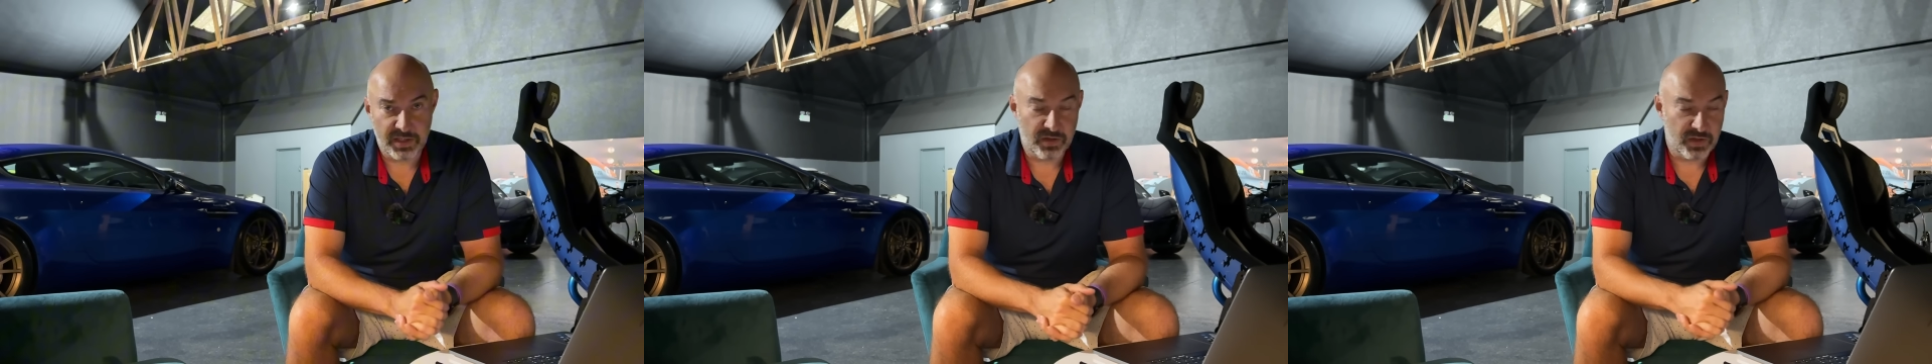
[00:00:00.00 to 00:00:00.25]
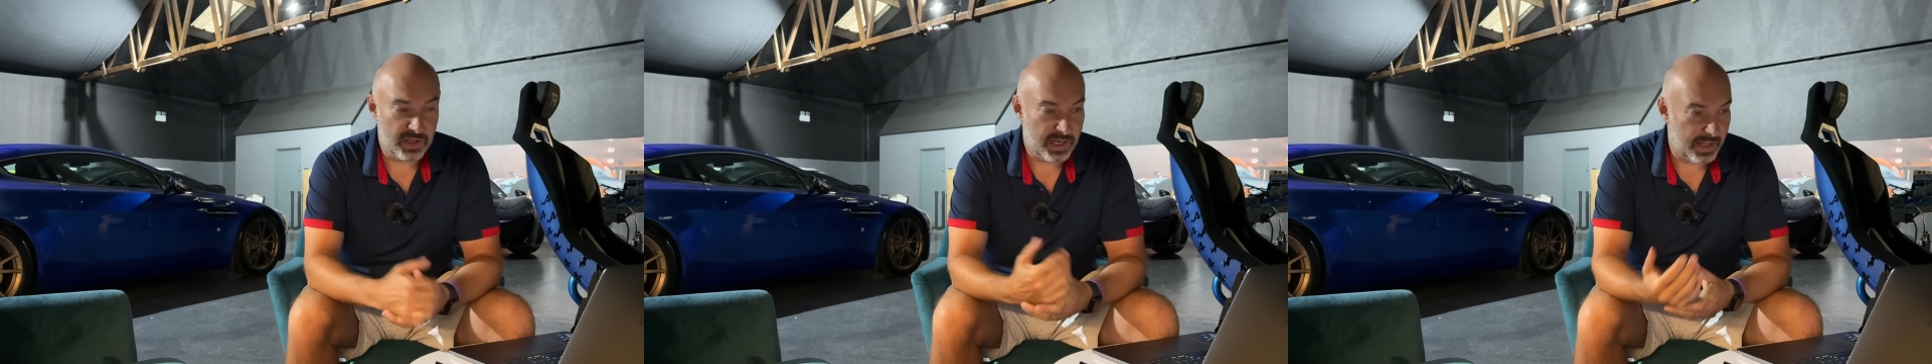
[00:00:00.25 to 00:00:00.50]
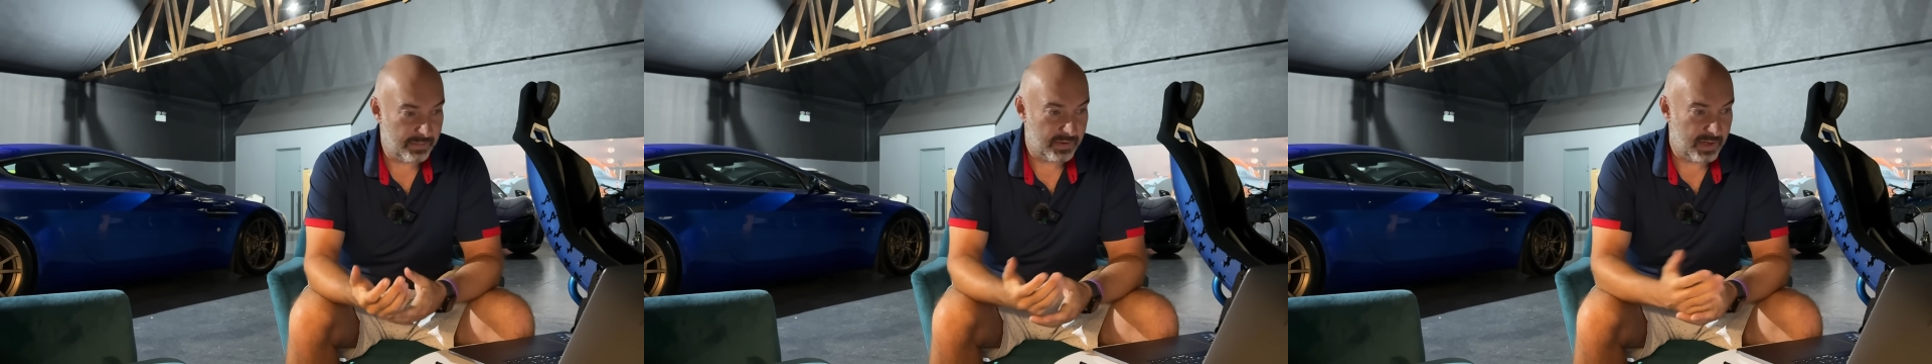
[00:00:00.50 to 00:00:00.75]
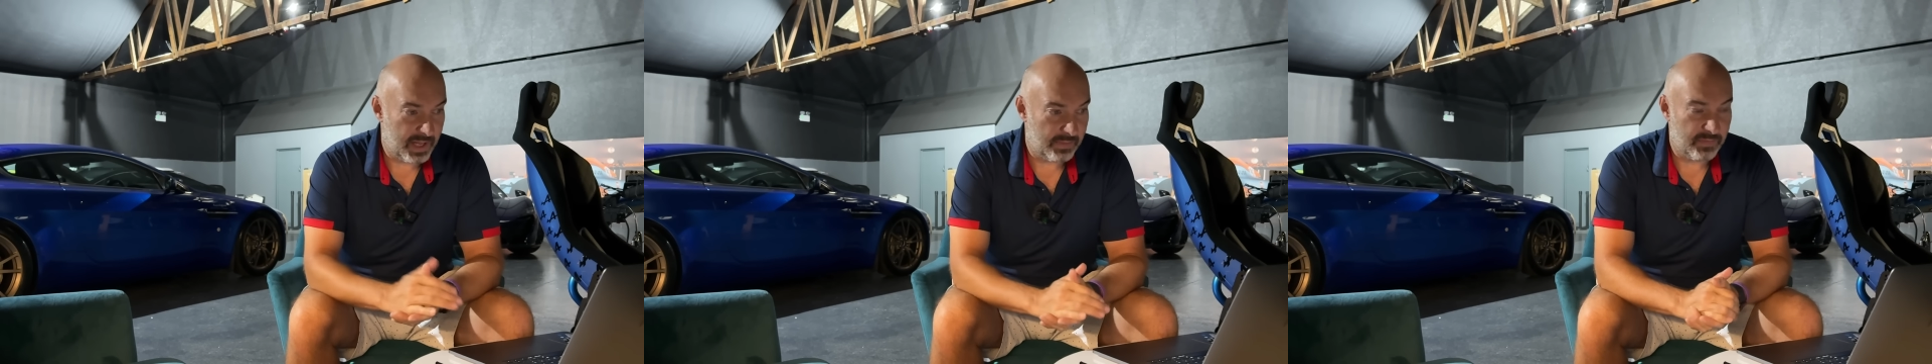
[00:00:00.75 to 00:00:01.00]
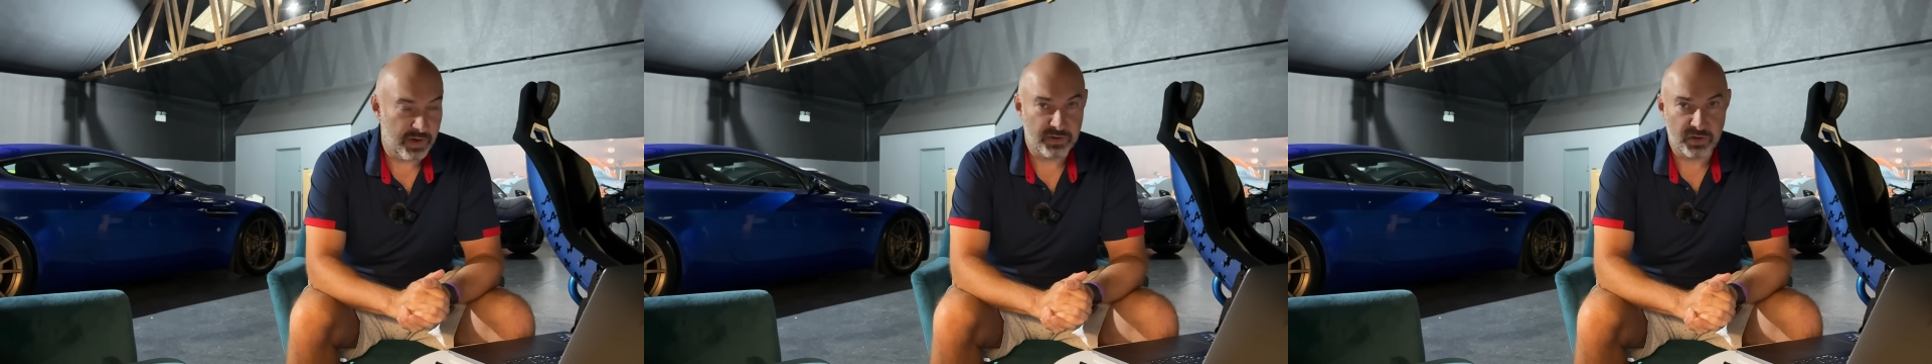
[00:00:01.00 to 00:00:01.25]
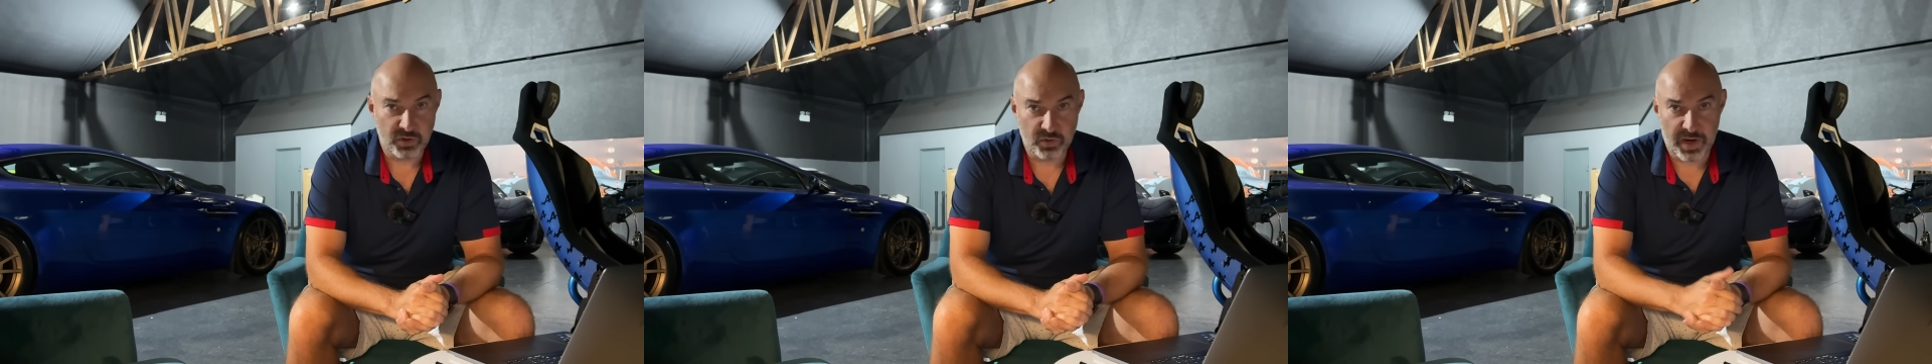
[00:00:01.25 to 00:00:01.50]
You could lap and lap
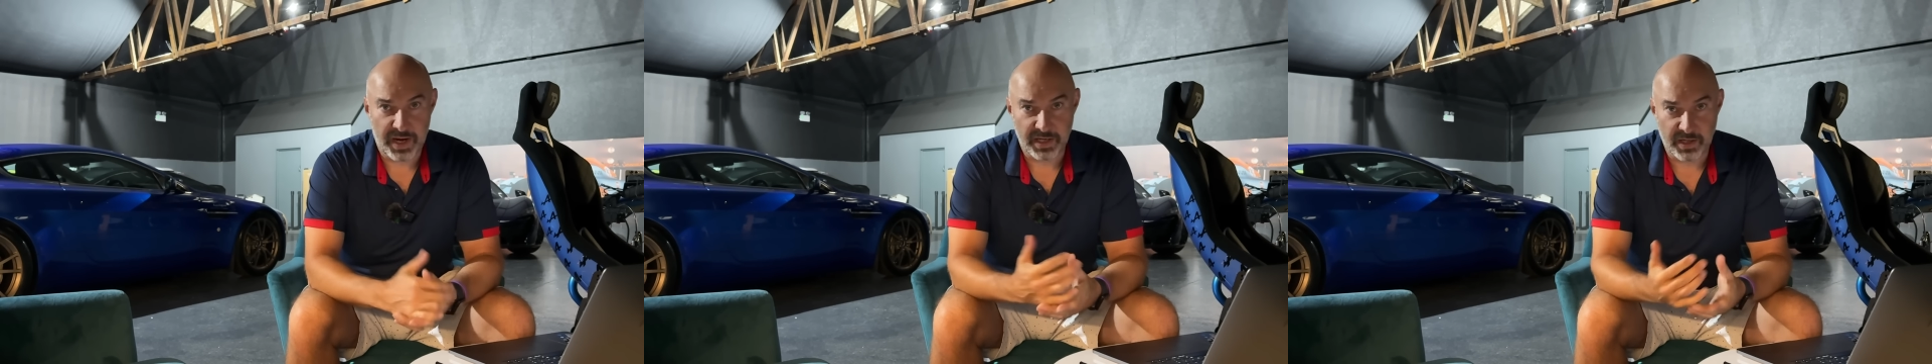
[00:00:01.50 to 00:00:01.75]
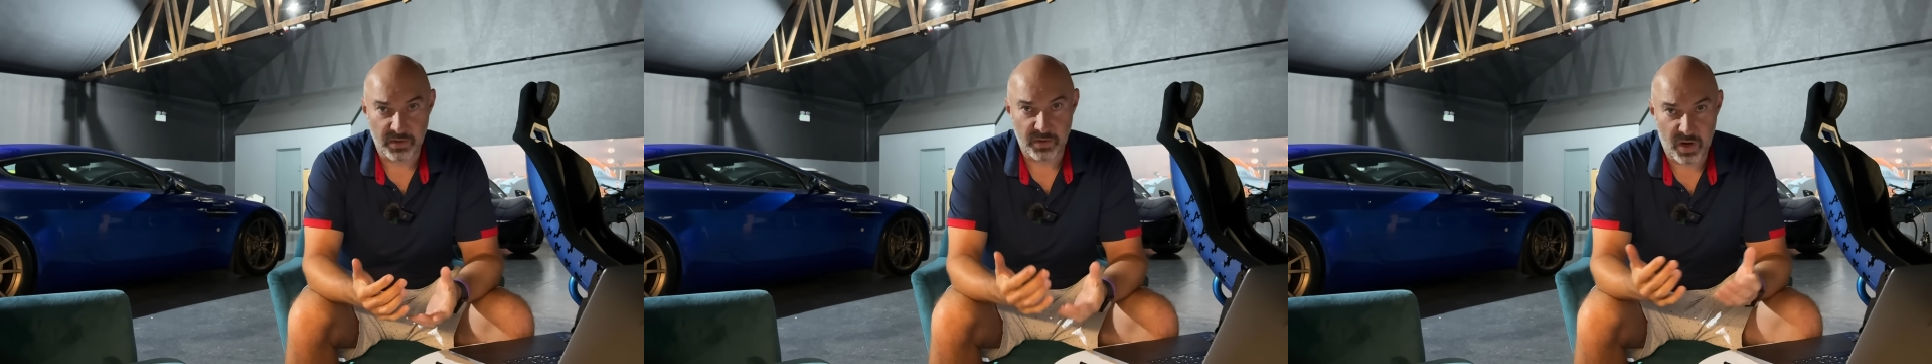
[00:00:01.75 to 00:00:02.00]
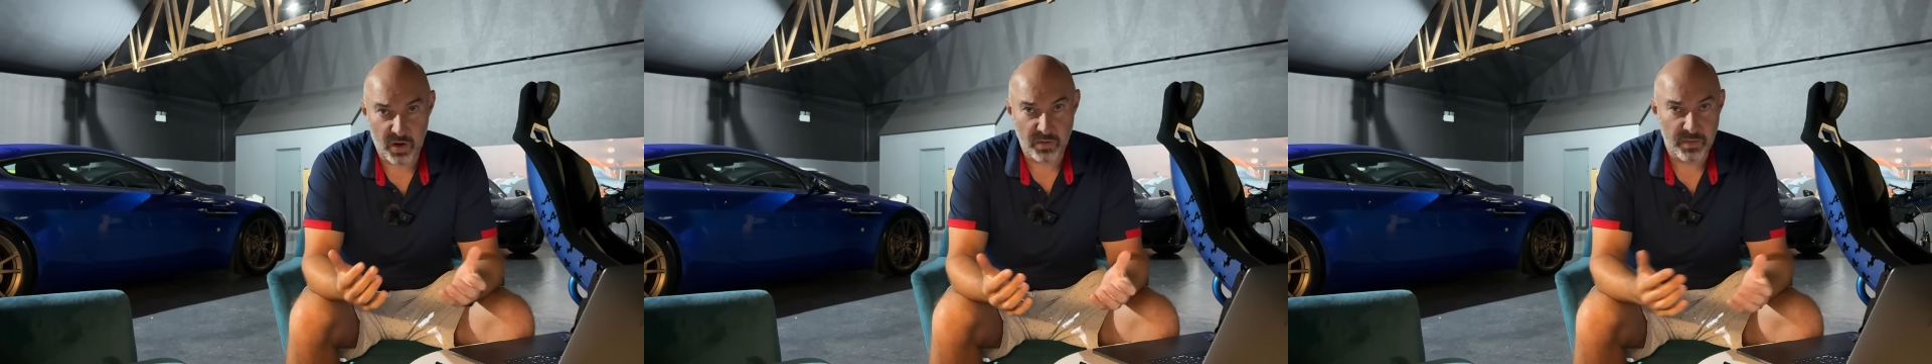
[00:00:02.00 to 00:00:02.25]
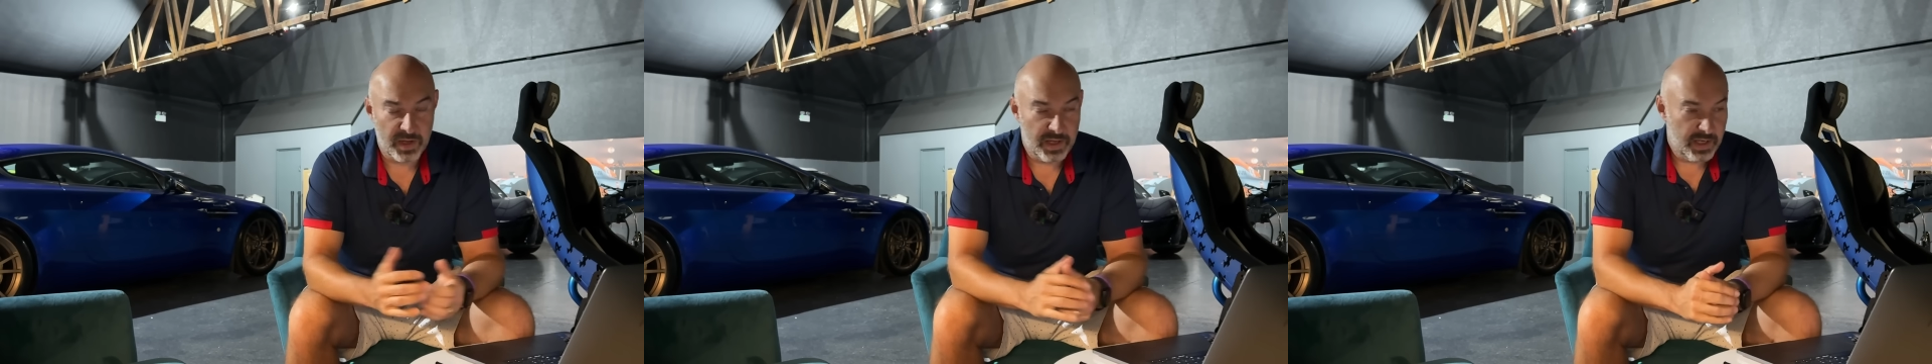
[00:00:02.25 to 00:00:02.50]
round a track, go home.